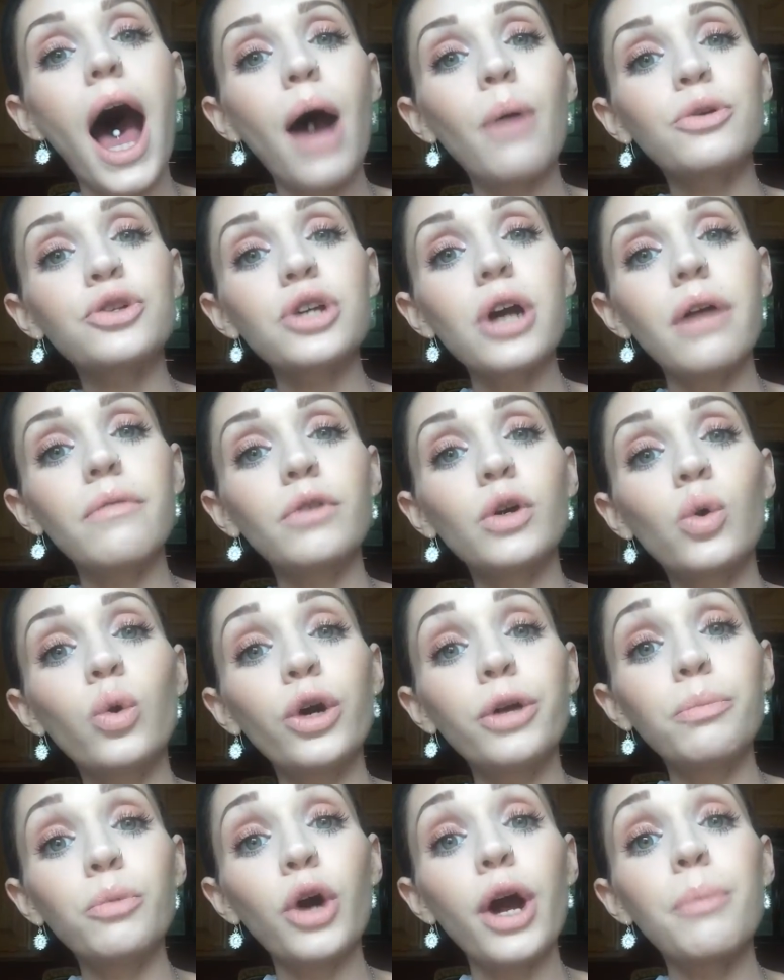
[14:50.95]
I will try and
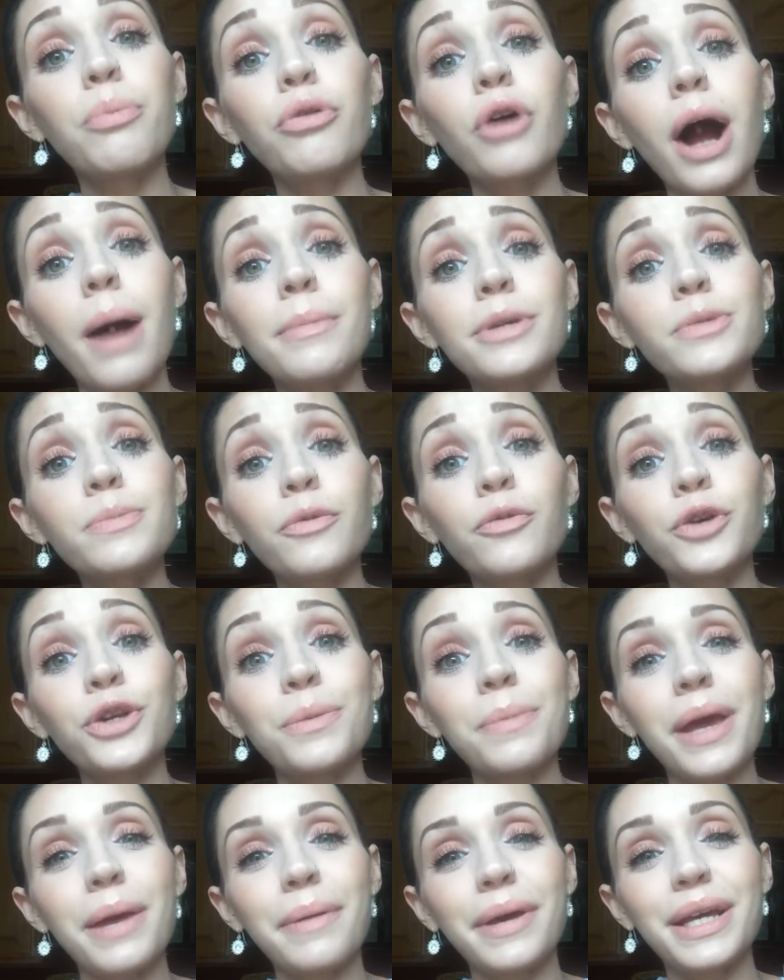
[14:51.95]
record more. I promise before
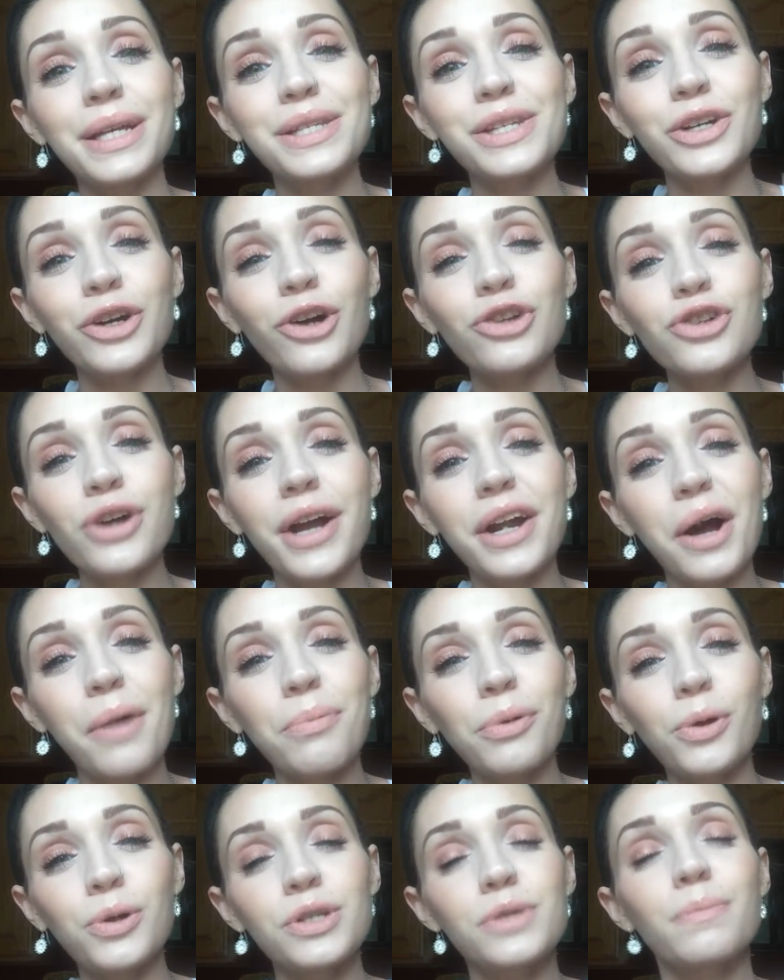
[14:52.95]
the baby gets here, I'll try and
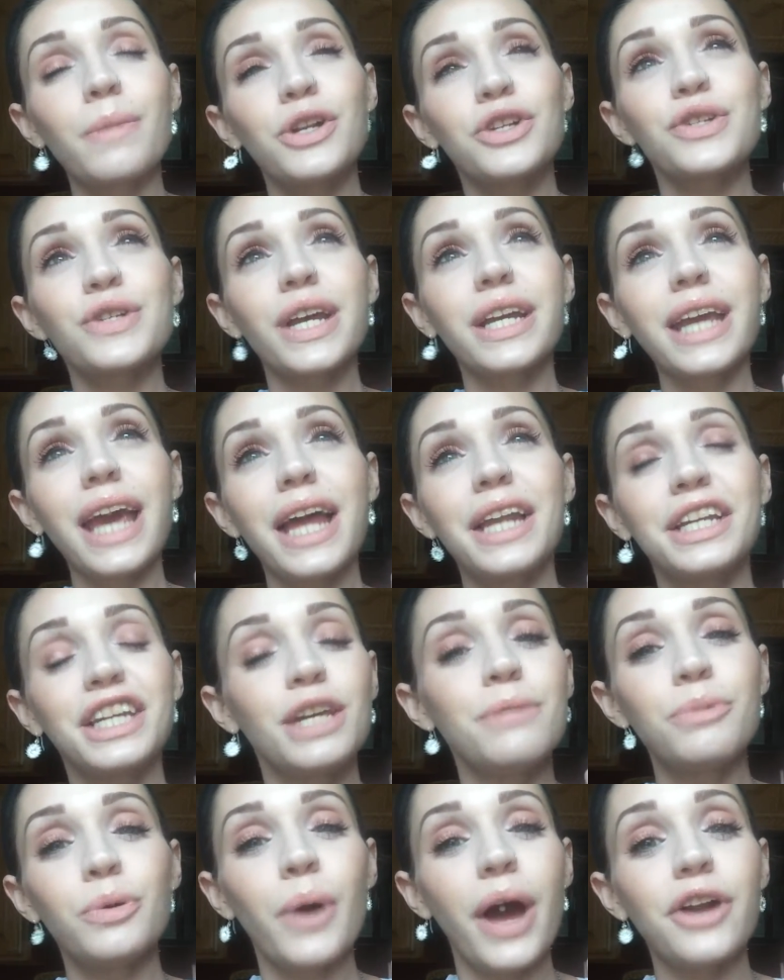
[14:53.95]
upload as much as I can to
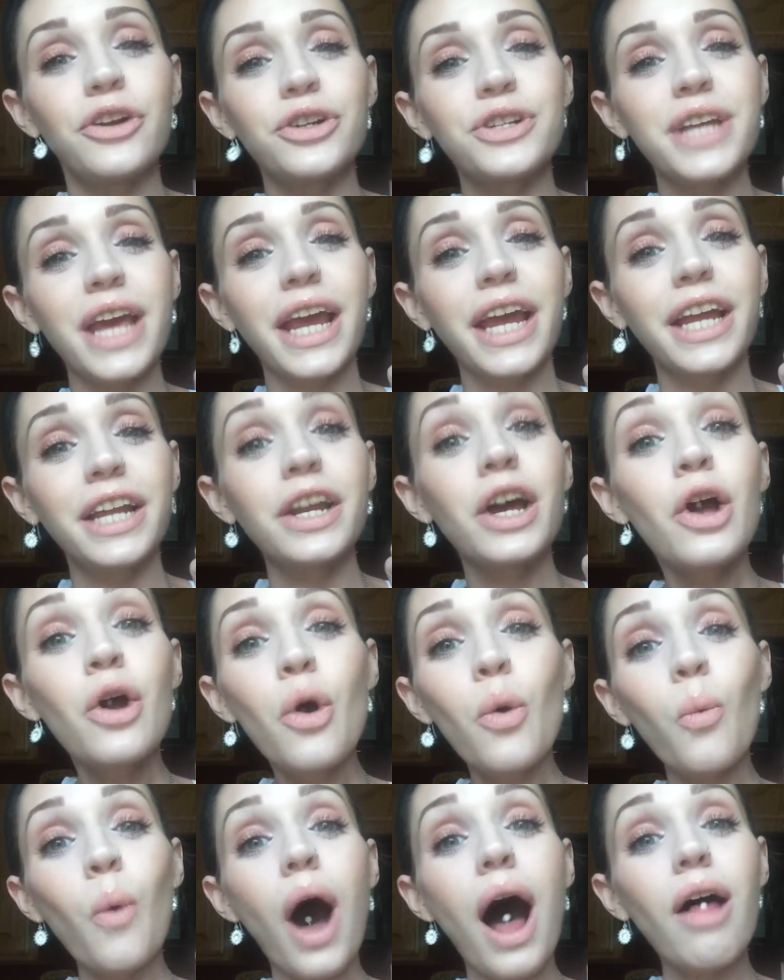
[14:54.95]
keep you entertained
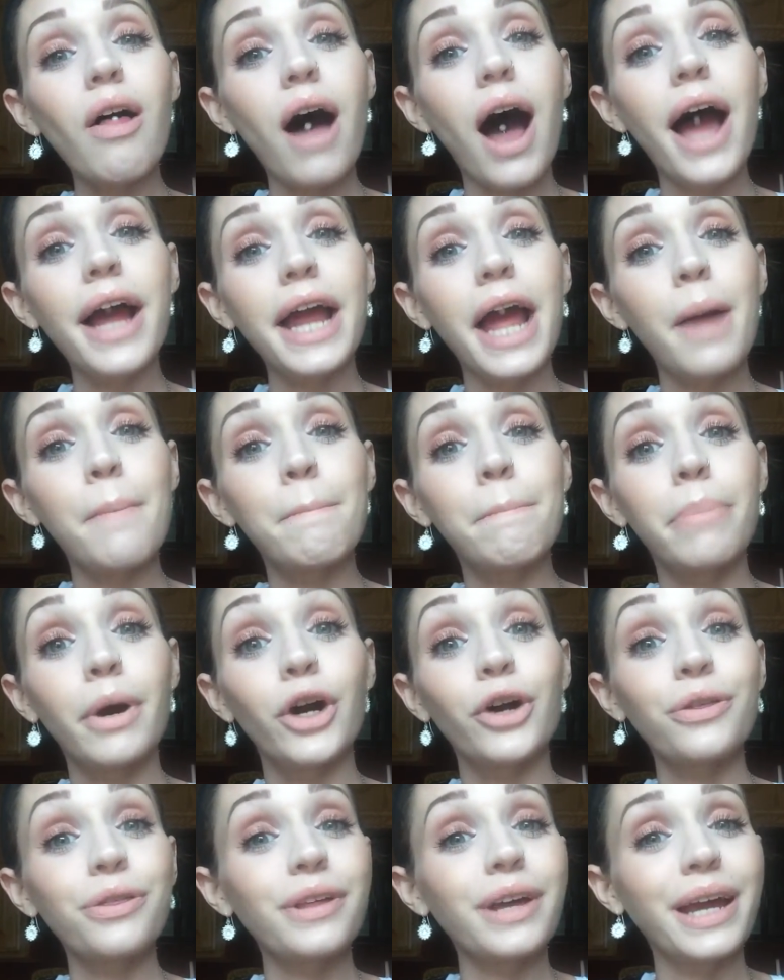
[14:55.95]
while I am
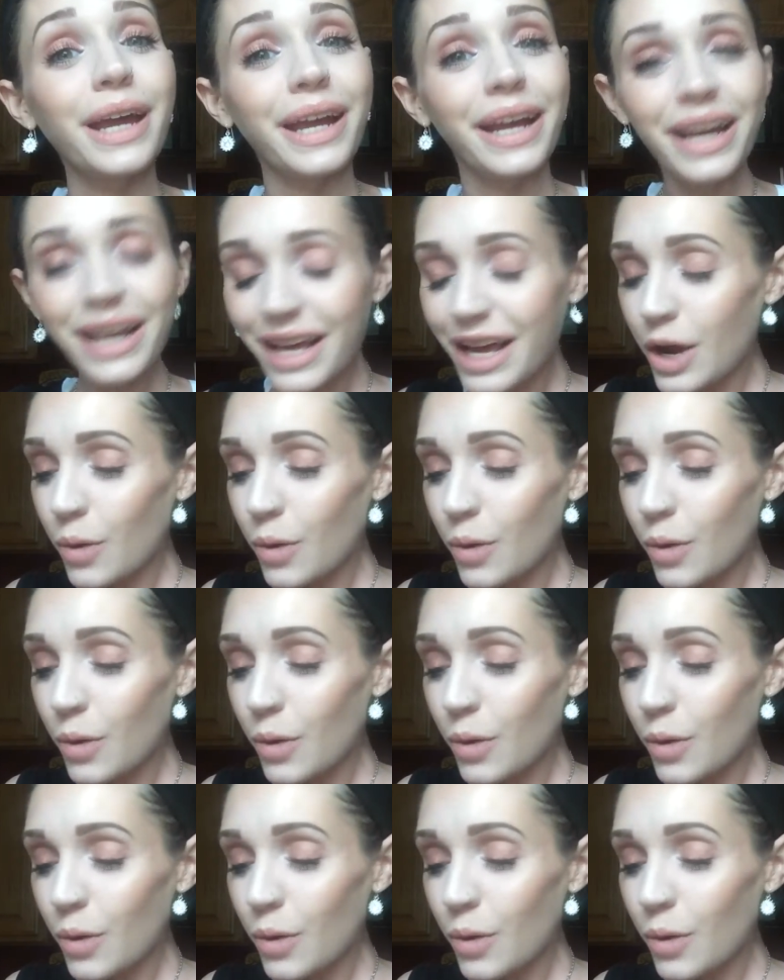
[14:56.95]
birthing.